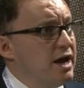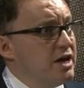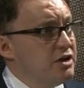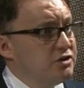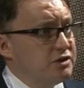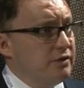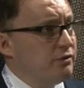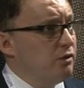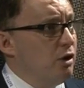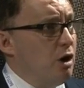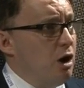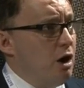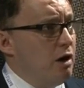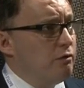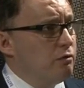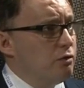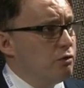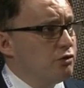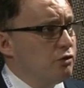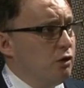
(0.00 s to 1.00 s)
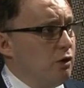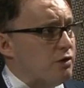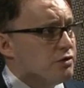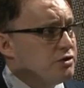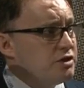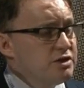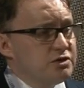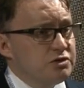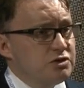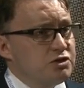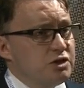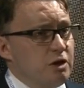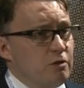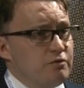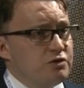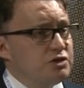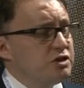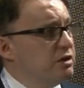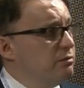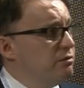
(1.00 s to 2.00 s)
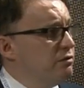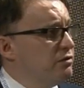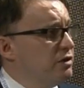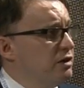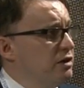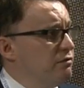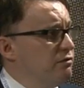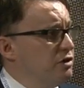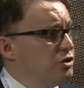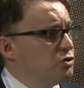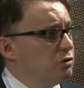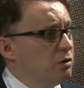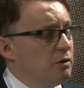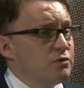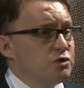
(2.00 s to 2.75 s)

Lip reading: is that the higher authority is the self-esteem of the individual,